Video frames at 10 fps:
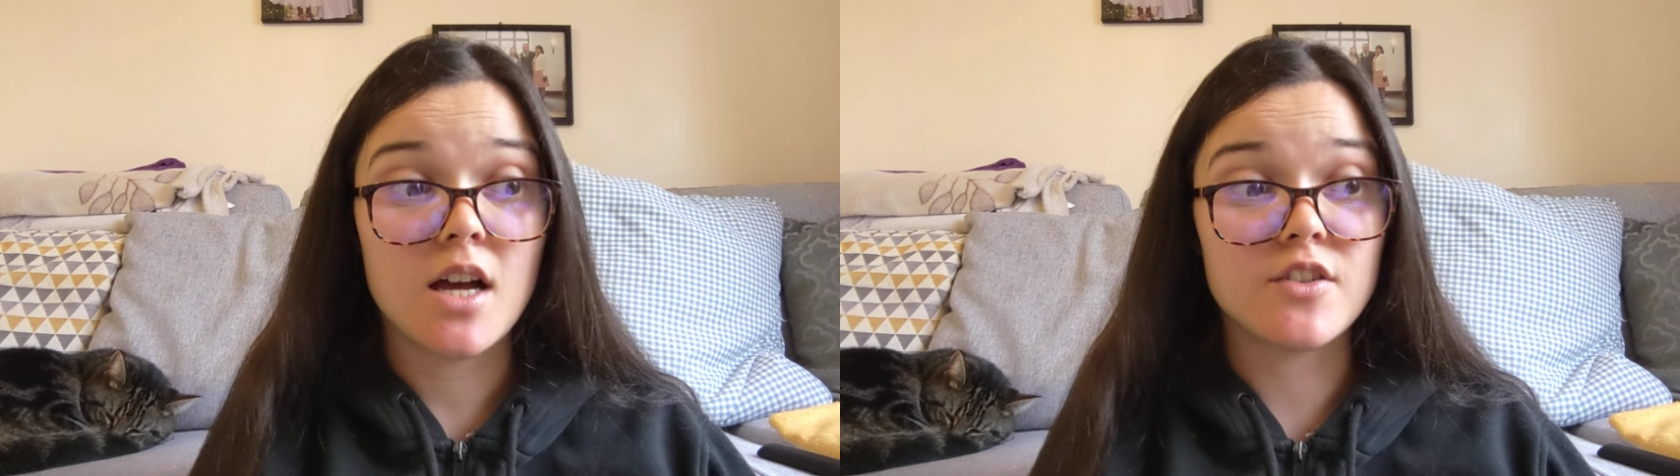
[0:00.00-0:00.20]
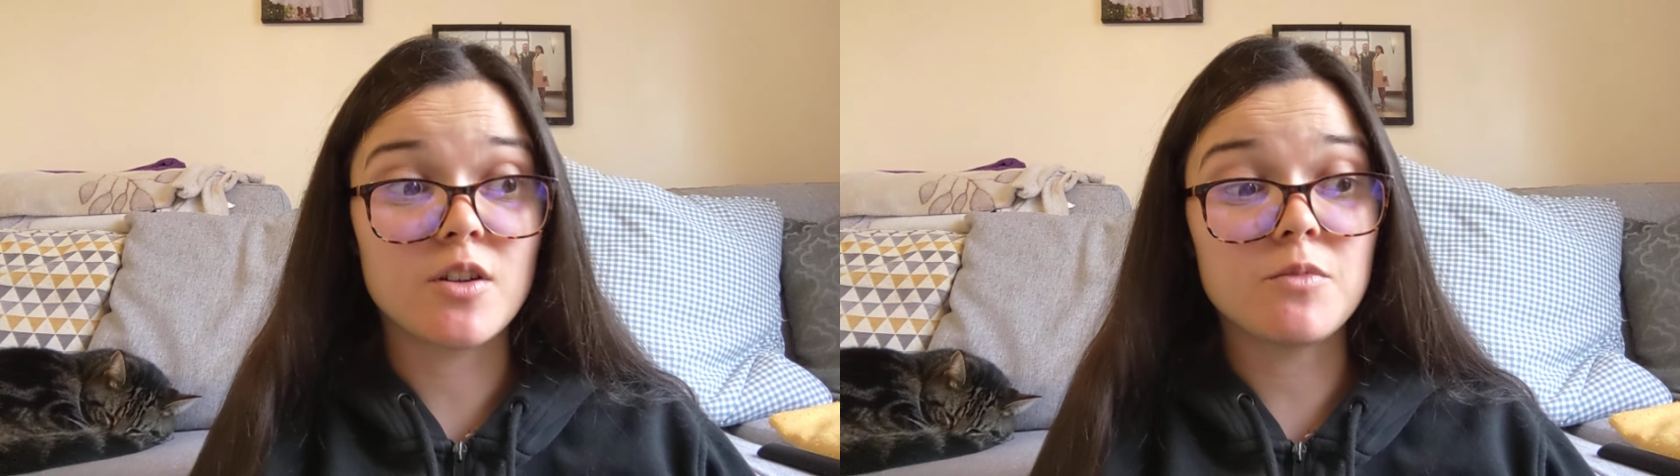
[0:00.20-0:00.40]

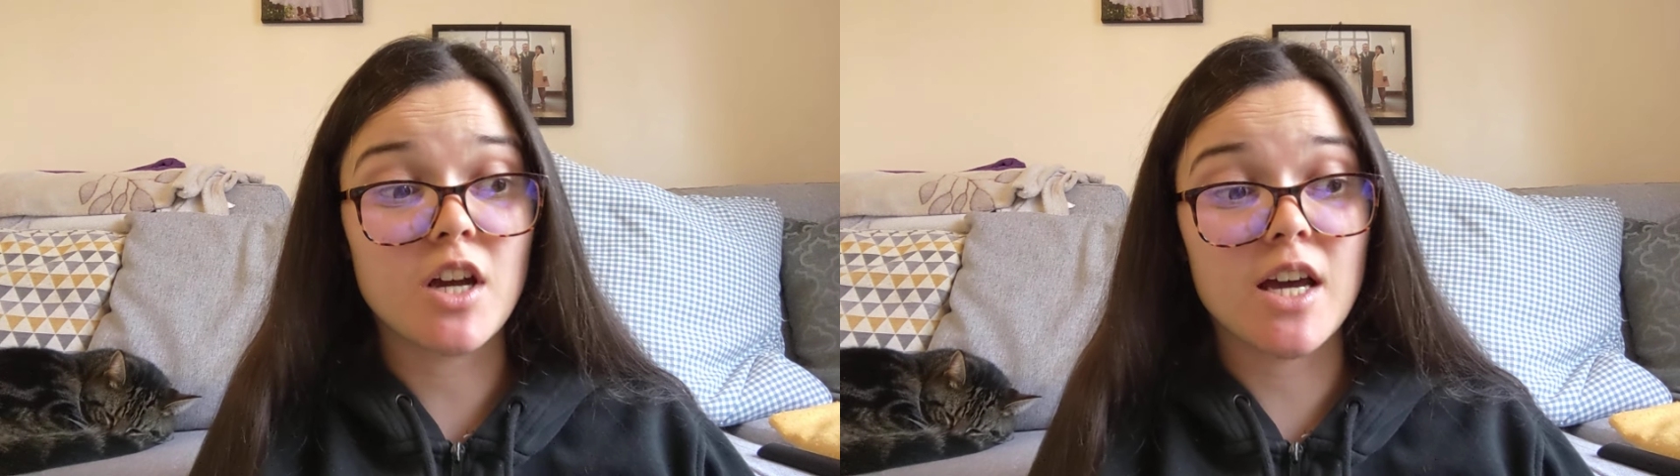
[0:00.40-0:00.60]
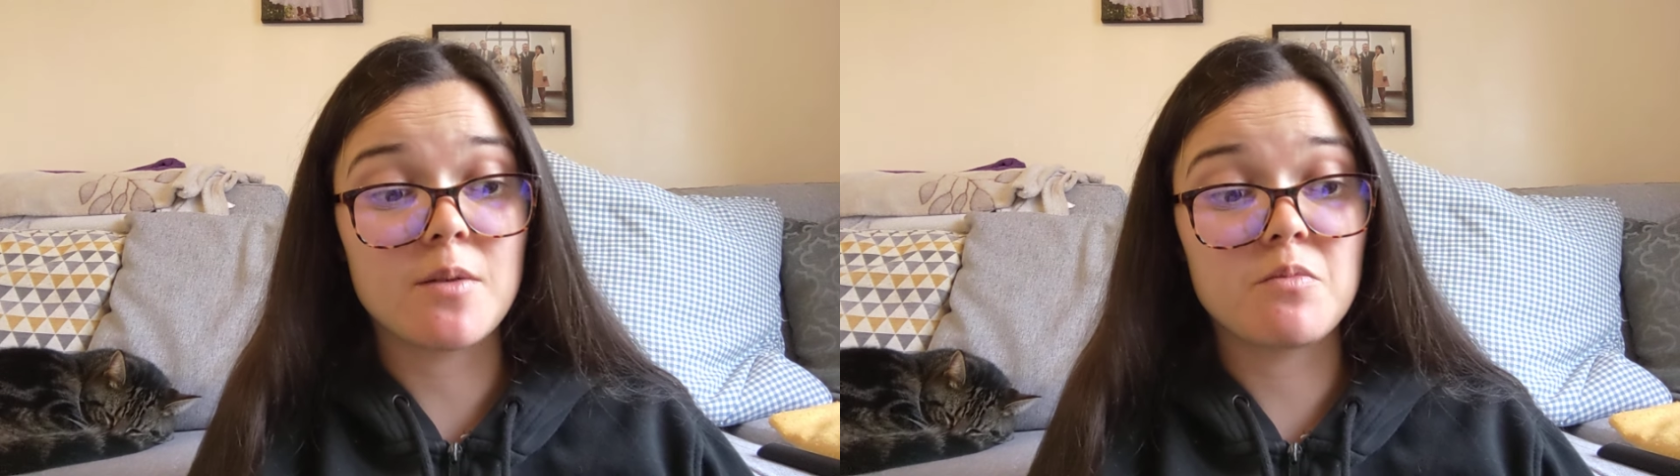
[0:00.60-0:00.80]
And
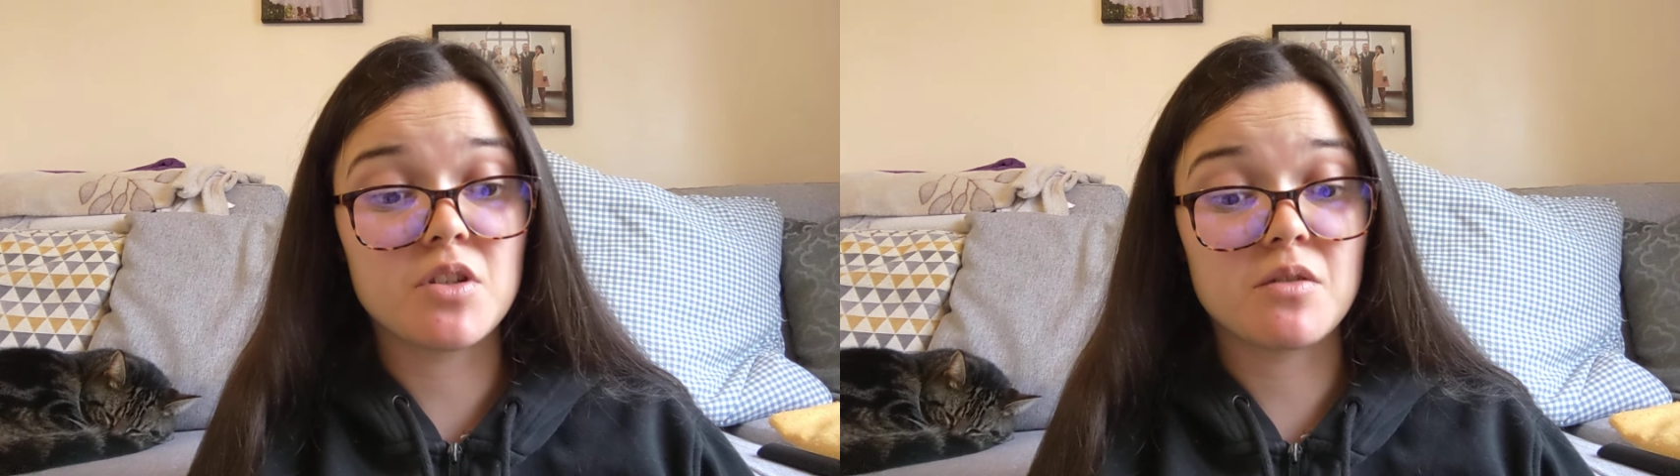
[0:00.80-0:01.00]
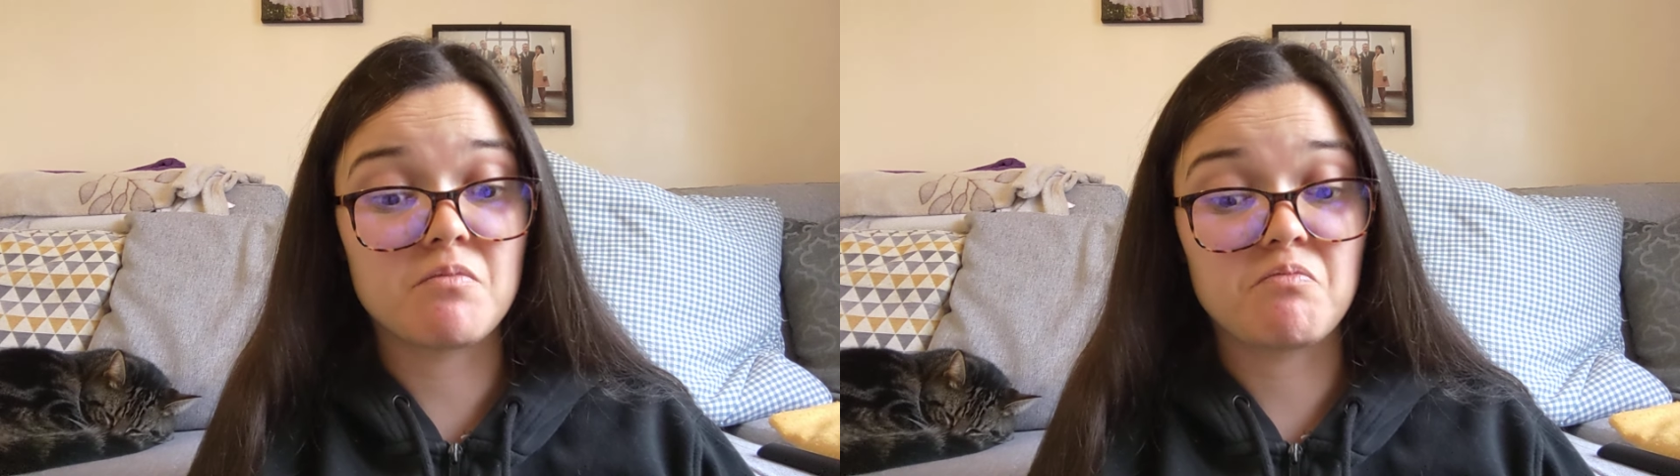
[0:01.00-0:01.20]

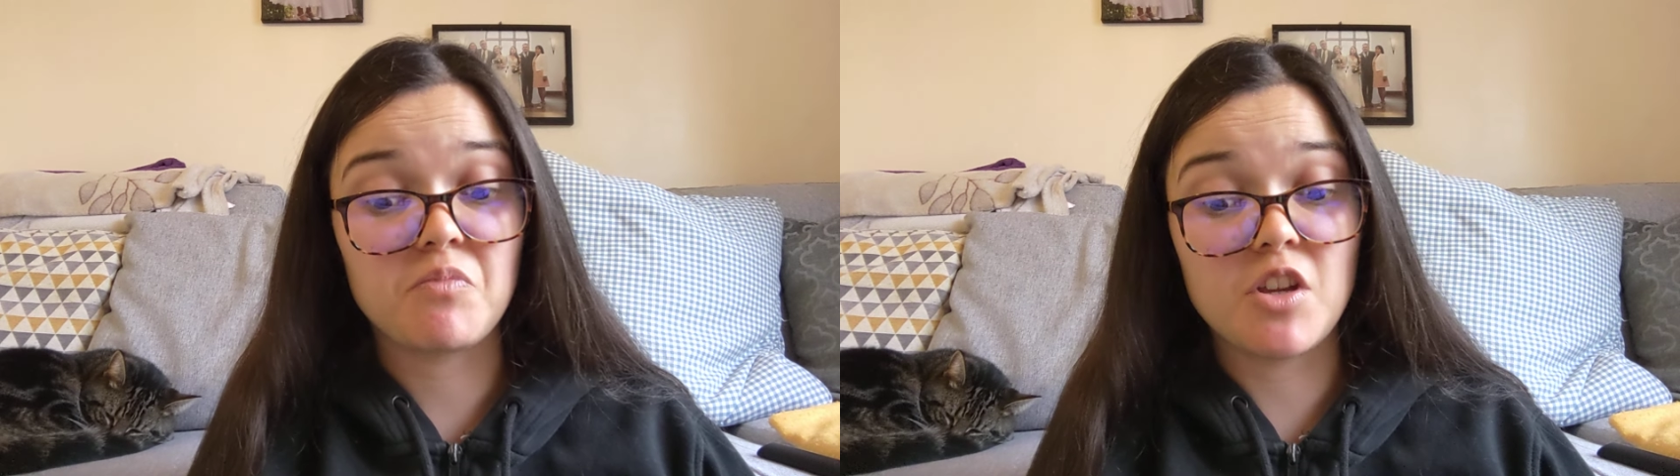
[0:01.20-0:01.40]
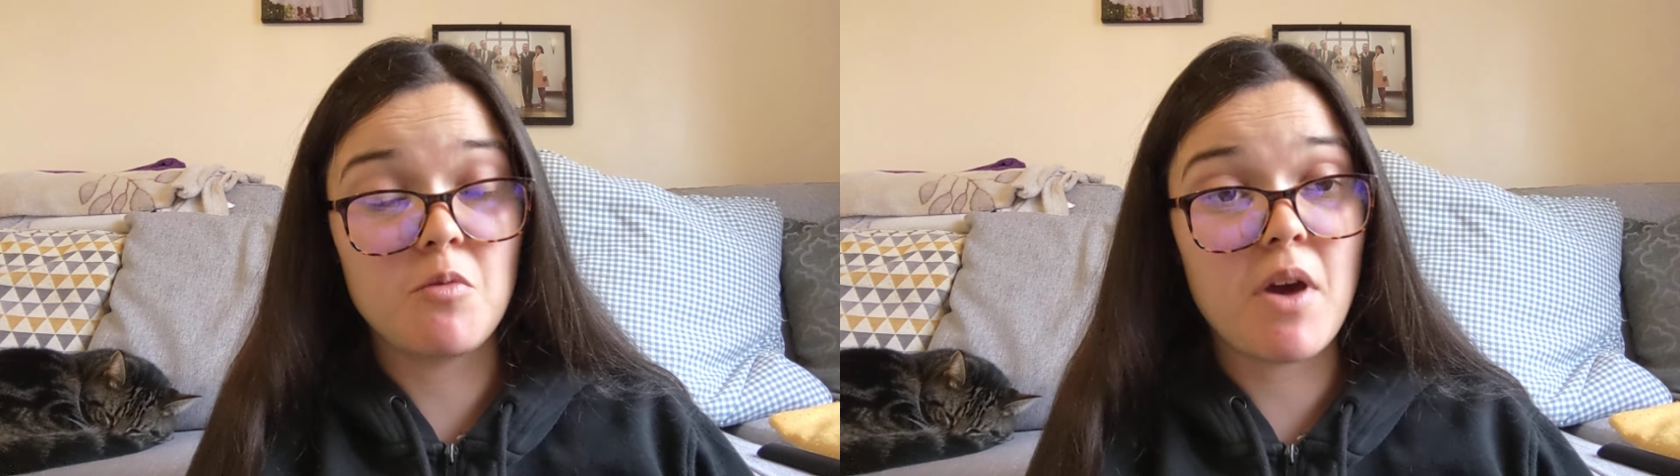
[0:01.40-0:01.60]
sometimes
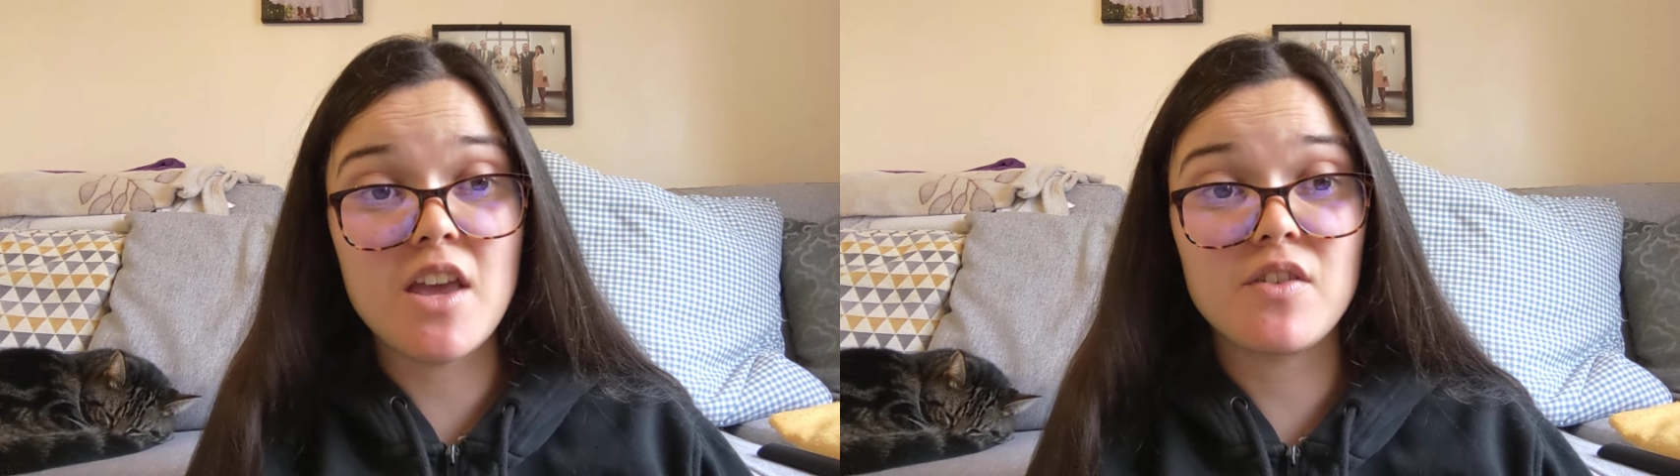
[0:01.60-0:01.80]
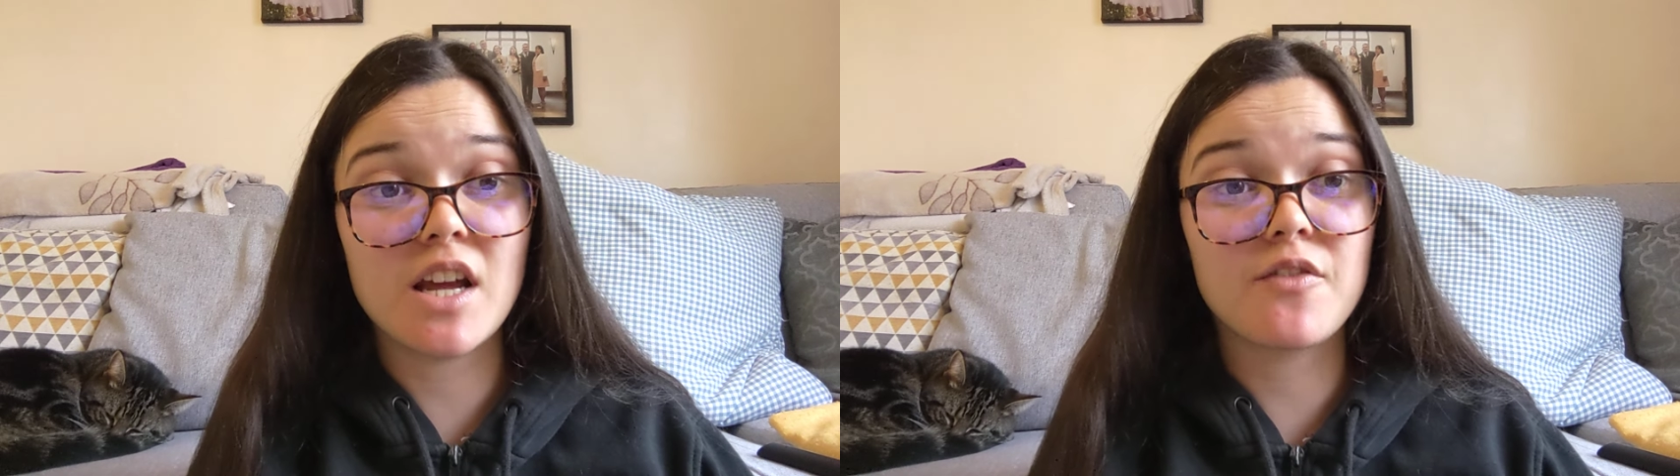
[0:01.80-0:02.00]
you may even